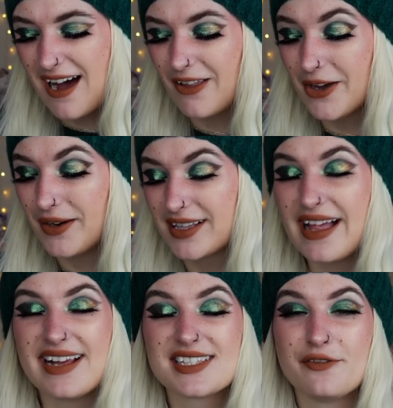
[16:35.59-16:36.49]
Although a
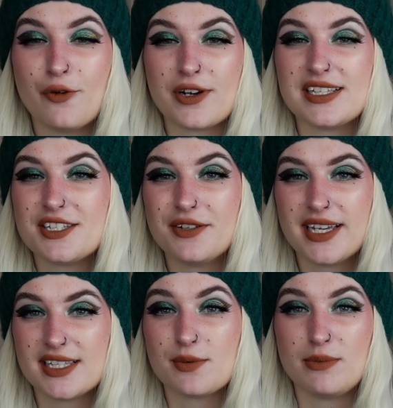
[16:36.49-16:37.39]
class of 42
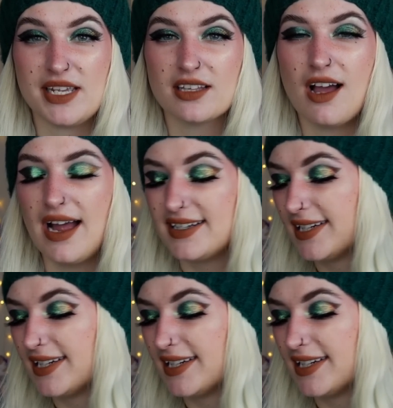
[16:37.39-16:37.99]
kids would be a lot.